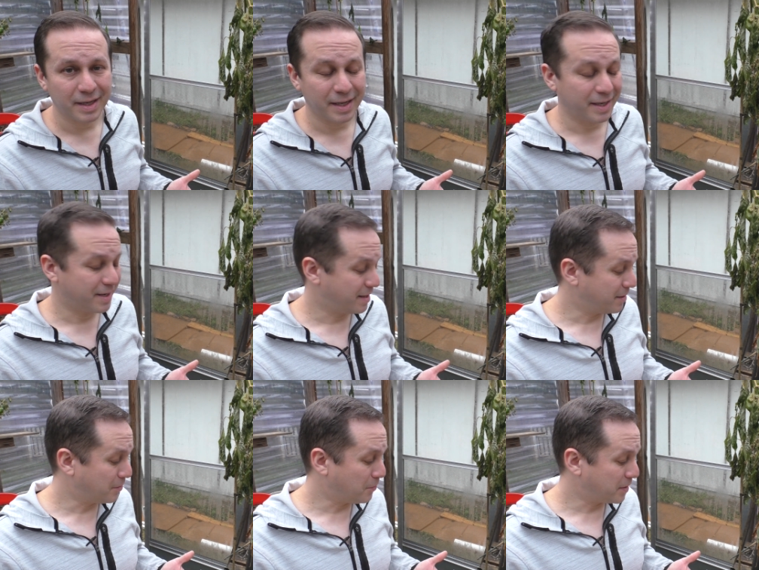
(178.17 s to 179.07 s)
and
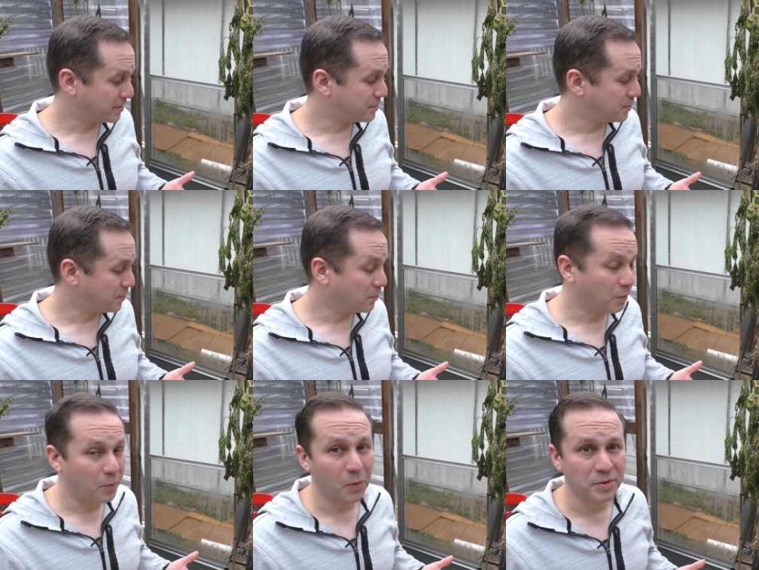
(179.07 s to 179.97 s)
they're going to
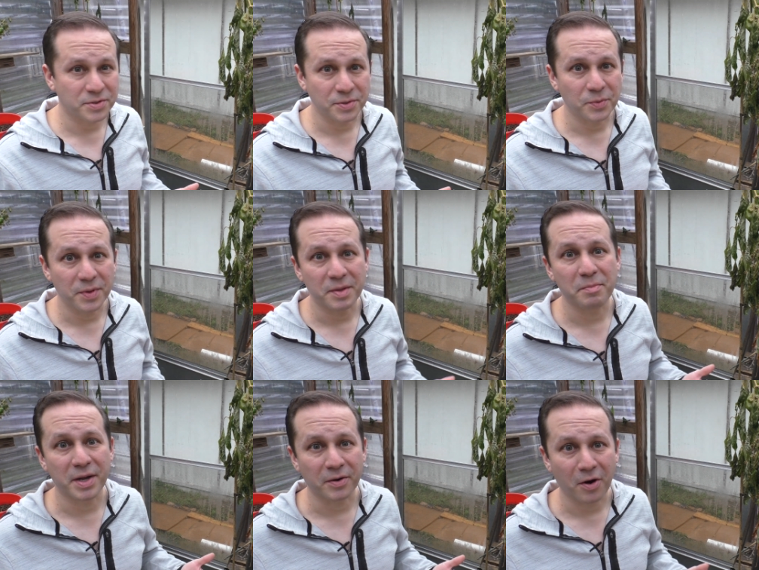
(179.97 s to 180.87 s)
reward you with a
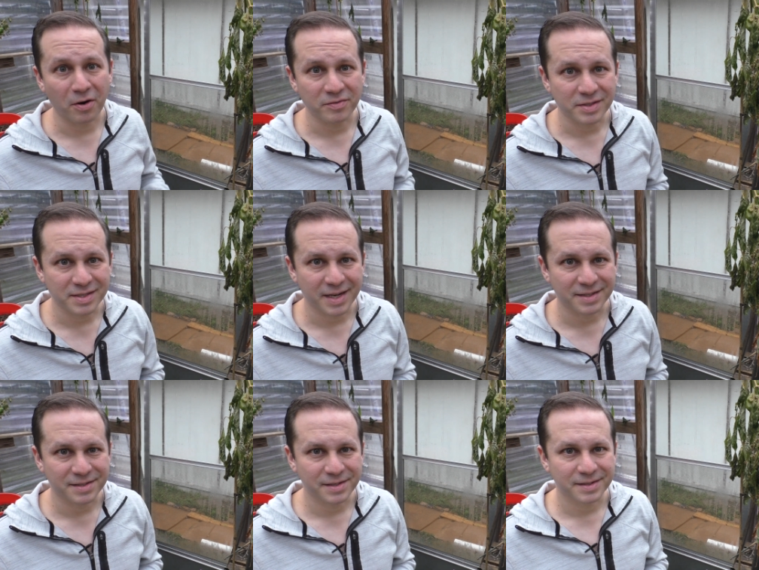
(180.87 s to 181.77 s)
better harvest
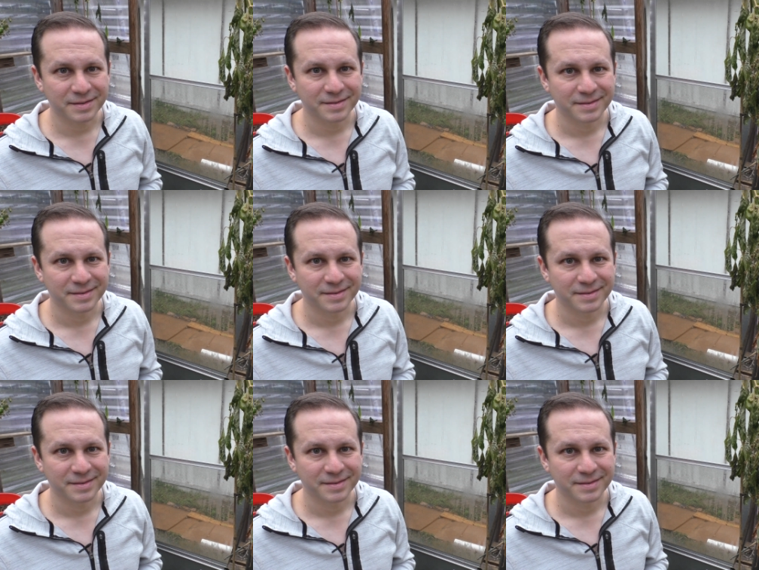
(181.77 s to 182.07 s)
next year.